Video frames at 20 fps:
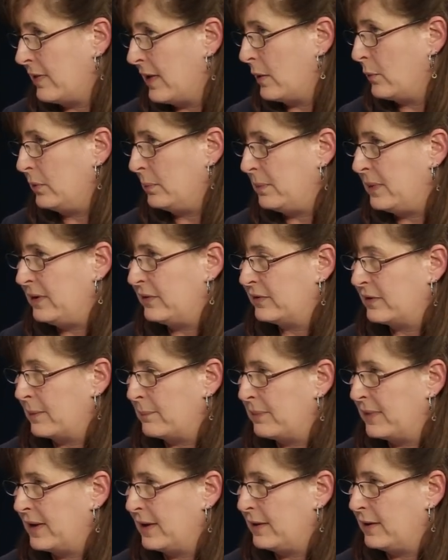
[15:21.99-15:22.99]
That would be
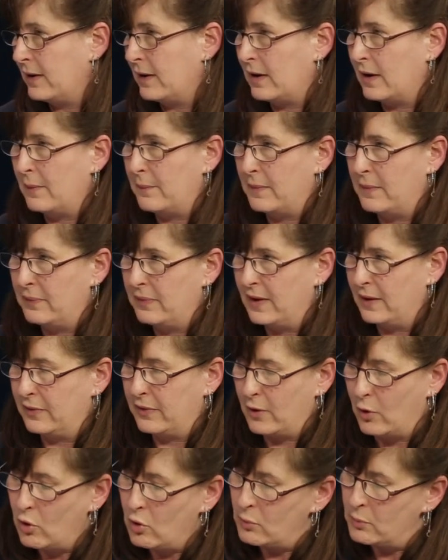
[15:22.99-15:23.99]
something um,
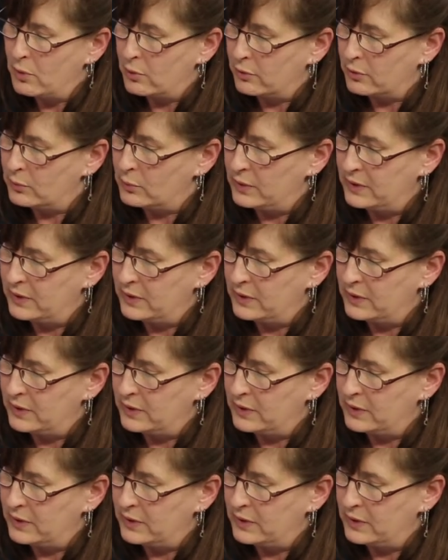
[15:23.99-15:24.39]
that the homeowner